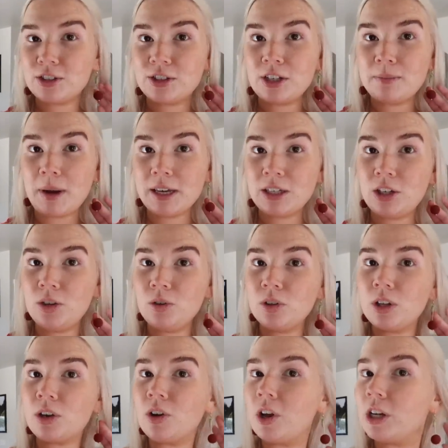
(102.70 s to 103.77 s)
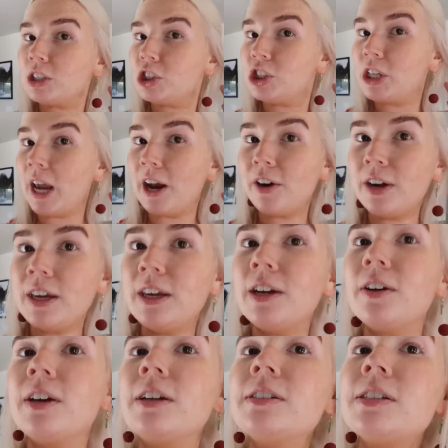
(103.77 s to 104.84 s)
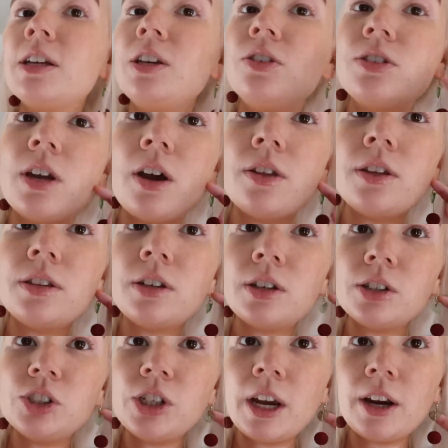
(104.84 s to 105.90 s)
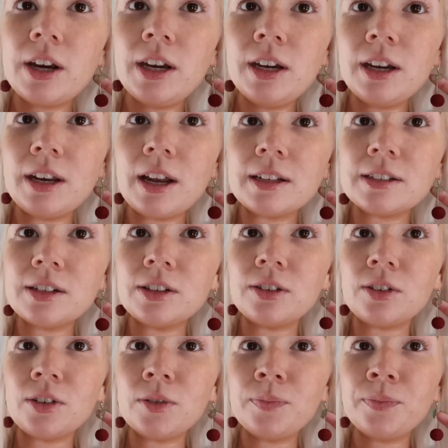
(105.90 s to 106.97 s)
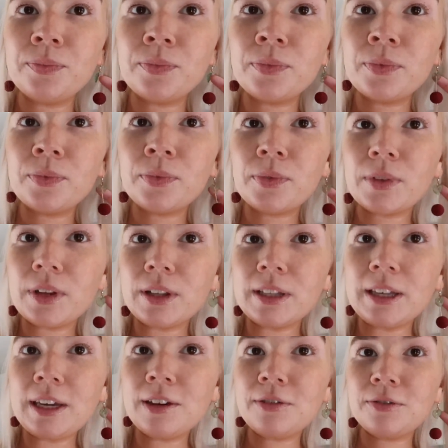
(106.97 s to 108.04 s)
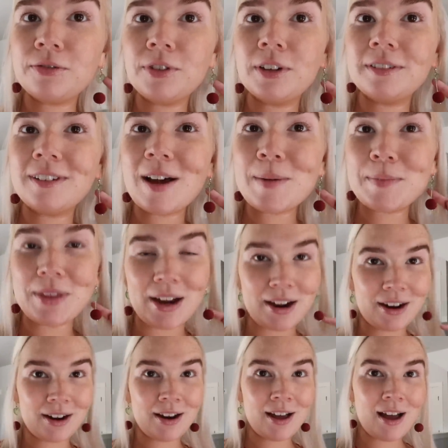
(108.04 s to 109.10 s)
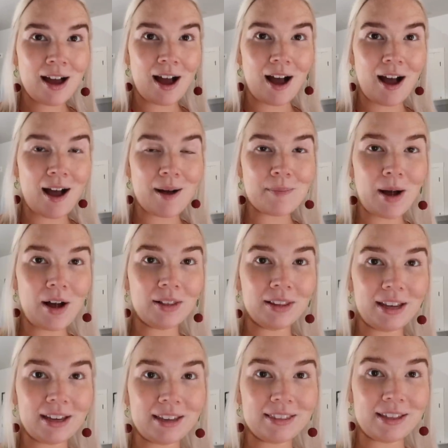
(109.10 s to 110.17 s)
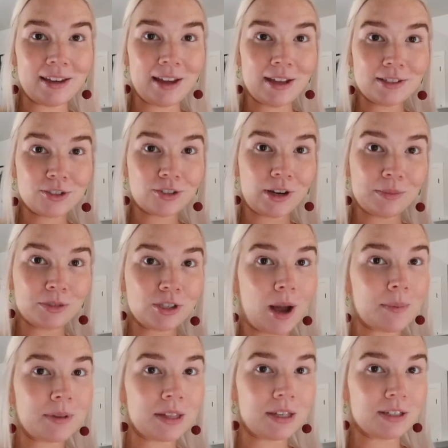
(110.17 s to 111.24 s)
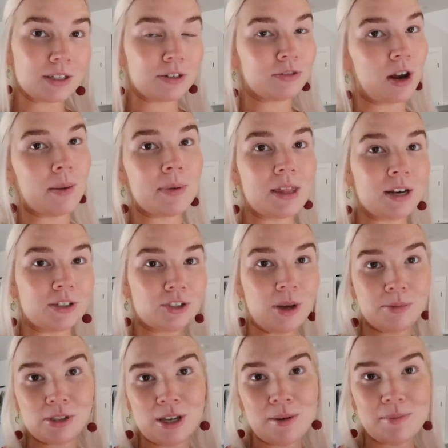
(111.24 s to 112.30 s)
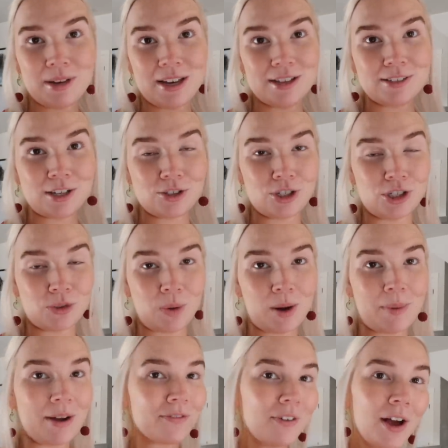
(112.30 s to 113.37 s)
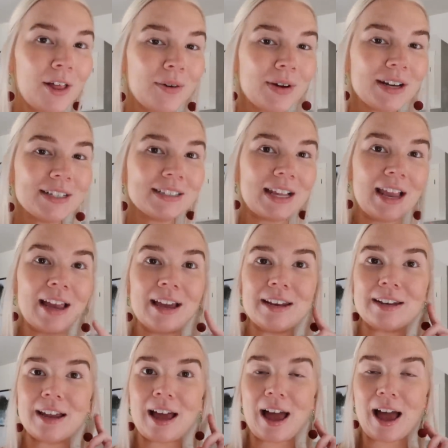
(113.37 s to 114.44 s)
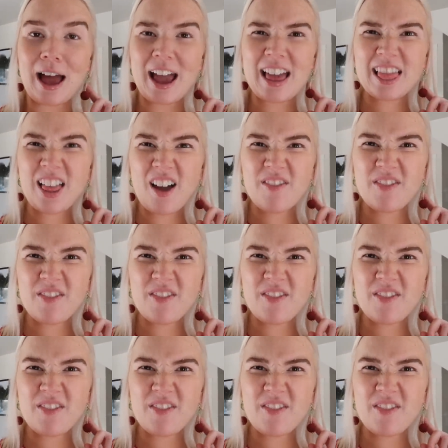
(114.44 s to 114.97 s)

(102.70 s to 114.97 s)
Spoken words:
I just did my cute little cherry earrings. Can you tell that they're cherry? It has a little leaf up there. I'll link the Instagram shop that these are from in the description because she's one of my followers and I love.